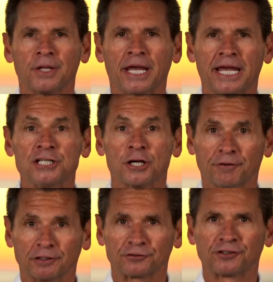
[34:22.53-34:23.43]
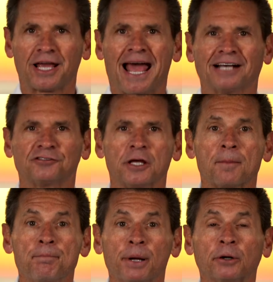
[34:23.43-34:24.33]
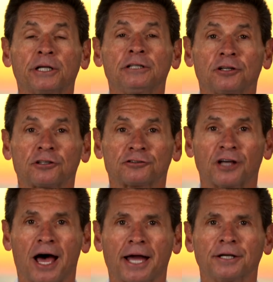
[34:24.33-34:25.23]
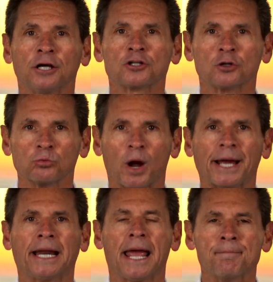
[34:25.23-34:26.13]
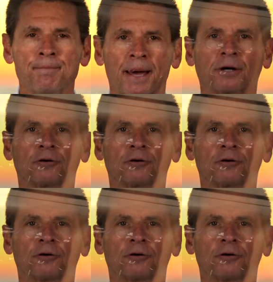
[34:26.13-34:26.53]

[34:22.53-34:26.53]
Each of us has the ability to decide to write a better